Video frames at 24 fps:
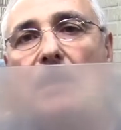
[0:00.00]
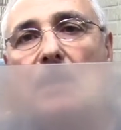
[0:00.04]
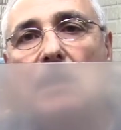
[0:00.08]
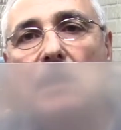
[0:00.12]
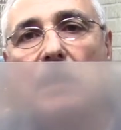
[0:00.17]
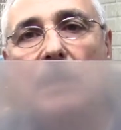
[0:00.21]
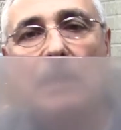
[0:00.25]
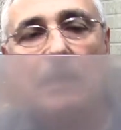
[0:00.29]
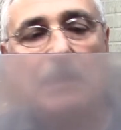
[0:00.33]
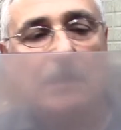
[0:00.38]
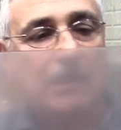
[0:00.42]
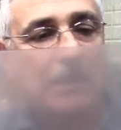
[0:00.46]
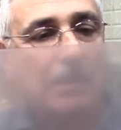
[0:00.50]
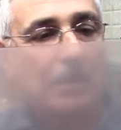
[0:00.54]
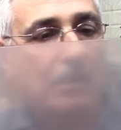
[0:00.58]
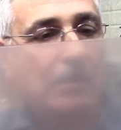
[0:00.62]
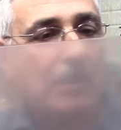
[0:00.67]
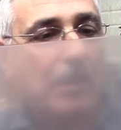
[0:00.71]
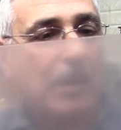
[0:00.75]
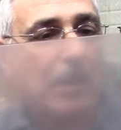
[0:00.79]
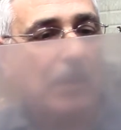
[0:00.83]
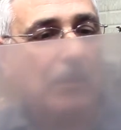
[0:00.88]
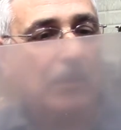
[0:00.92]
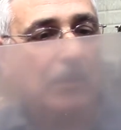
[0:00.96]
It's
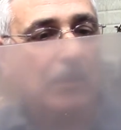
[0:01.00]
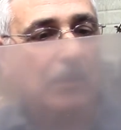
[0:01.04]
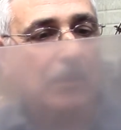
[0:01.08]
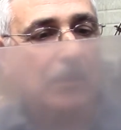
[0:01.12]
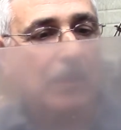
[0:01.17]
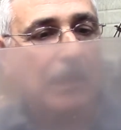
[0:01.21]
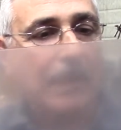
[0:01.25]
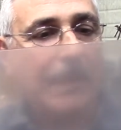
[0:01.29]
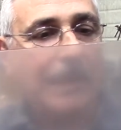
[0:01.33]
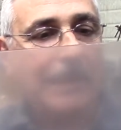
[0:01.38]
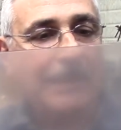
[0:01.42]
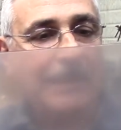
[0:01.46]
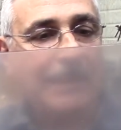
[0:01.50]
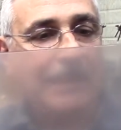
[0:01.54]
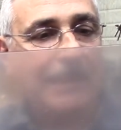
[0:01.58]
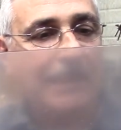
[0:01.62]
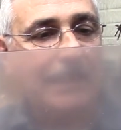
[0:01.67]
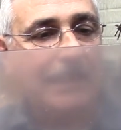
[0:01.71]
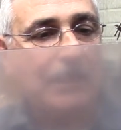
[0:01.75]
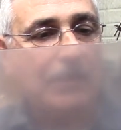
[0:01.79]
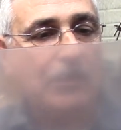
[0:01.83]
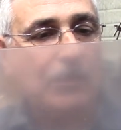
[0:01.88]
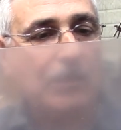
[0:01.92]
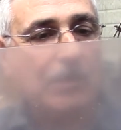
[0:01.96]
about 18
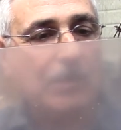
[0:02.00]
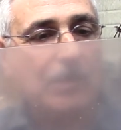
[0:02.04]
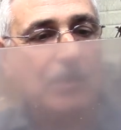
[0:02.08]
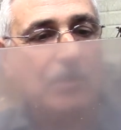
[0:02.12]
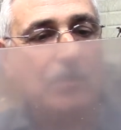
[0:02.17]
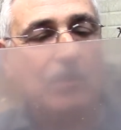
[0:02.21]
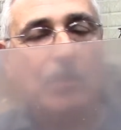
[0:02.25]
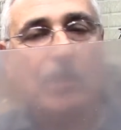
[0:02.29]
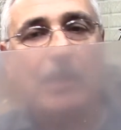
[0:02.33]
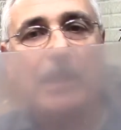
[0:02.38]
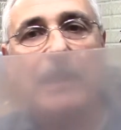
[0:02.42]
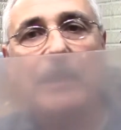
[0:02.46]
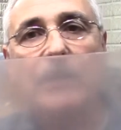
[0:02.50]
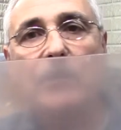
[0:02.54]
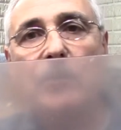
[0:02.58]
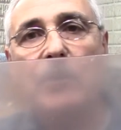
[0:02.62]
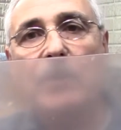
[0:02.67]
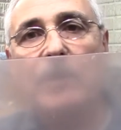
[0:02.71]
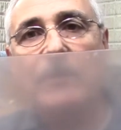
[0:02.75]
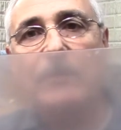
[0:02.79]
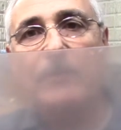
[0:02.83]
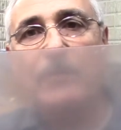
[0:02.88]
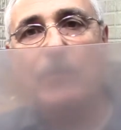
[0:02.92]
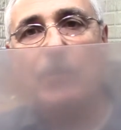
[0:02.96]
inches by
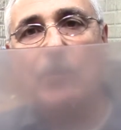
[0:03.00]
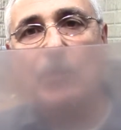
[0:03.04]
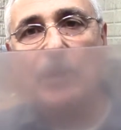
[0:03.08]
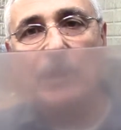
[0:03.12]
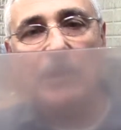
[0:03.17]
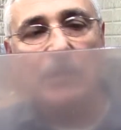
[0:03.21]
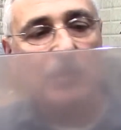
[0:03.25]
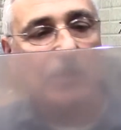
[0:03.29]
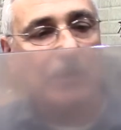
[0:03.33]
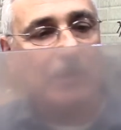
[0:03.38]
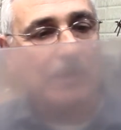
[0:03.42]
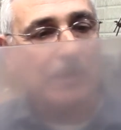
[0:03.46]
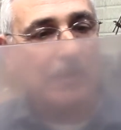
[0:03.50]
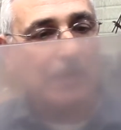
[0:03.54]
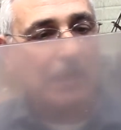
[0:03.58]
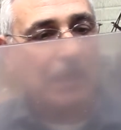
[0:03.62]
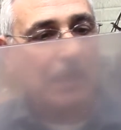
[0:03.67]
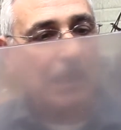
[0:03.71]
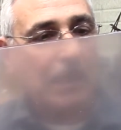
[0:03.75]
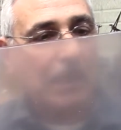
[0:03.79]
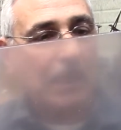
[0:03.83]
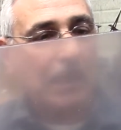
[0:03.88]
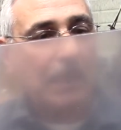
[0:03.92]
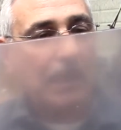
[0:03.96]
24 inches
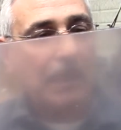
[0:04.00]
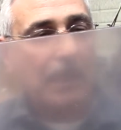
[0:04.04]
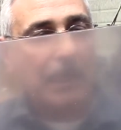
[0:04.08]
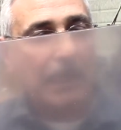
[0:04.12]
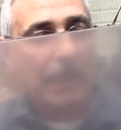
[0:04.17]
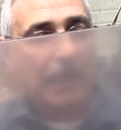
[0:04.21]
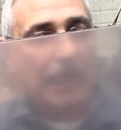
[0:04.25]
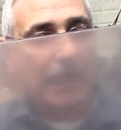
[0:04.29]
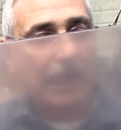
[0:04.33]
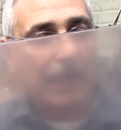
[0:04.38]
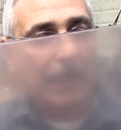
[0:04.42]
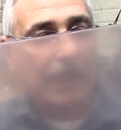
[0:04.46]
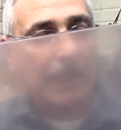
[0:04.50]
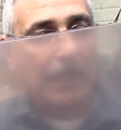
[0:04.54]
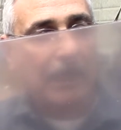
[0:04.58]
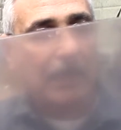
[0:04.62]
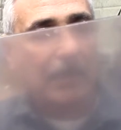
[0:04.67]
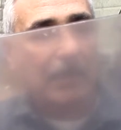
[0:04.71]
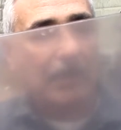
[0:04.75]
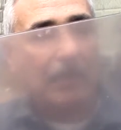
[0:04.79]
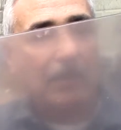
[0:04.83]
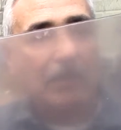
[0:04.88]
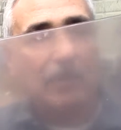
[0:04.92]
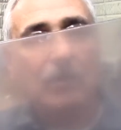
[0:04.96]

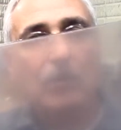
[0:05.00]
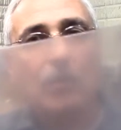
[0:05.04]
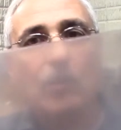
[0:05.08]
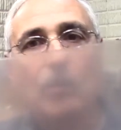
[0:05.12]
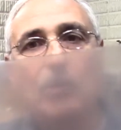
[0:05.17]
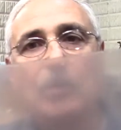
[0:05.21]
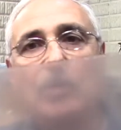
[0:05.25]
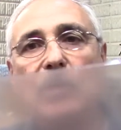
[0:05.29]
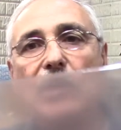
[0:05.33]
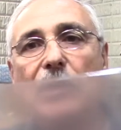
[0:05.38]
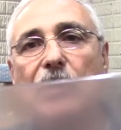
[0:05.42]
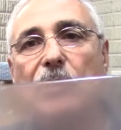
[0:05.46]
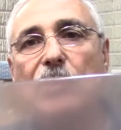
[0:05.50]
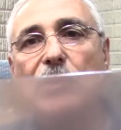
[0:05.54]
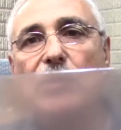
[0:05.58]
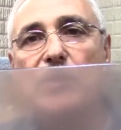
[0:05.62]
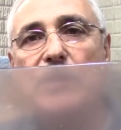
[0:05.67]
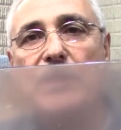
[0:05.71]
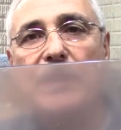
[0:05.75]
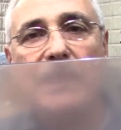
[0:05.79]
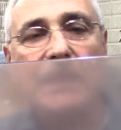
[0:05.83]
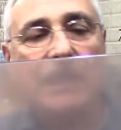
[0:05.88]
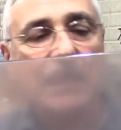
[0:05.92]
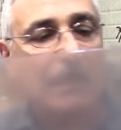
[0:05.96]
and 1/4 inch
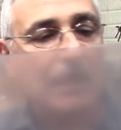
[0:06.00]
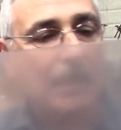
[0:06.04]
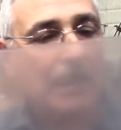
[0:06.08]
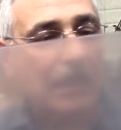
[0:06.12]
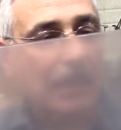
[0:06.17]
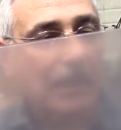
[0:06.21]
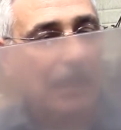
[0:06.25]
thick.